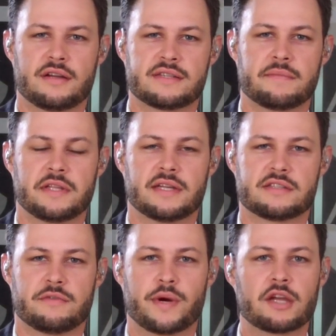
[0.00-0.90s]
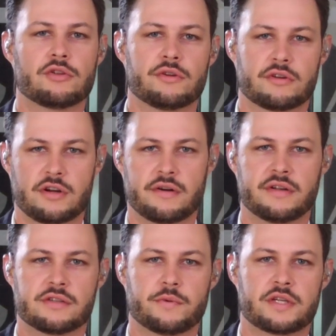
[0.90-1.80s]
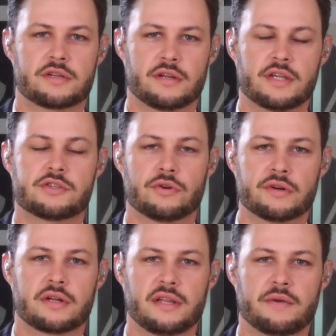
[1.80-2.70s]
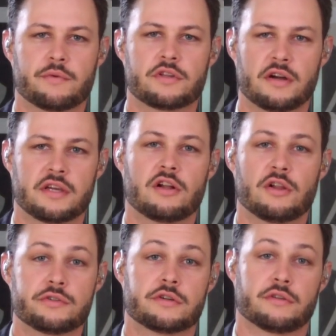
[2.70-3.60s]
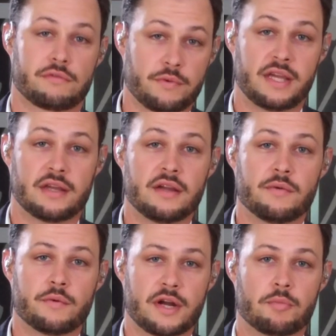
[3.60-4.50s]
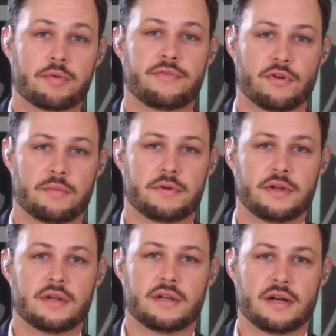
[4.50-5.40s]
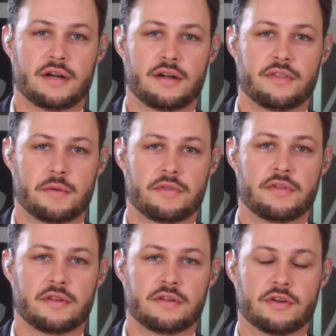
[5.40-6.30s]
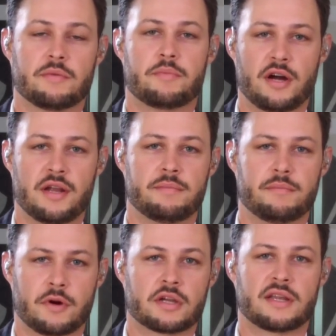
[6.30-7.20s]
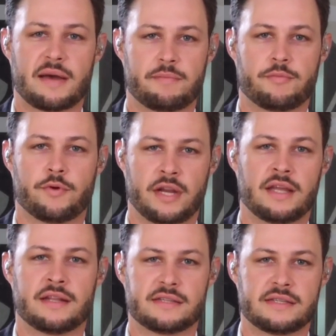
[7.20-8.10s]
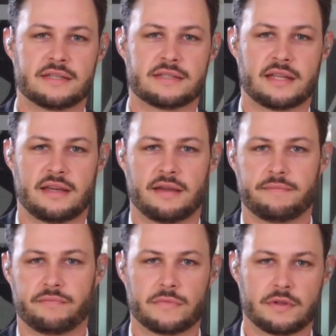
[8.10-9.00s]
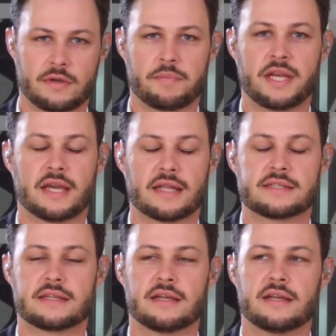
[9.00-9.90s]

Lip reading: something that's a regular occurrence, which historically we're talking closer to 3 would outperform the broad market cap weighted indices that they compete against.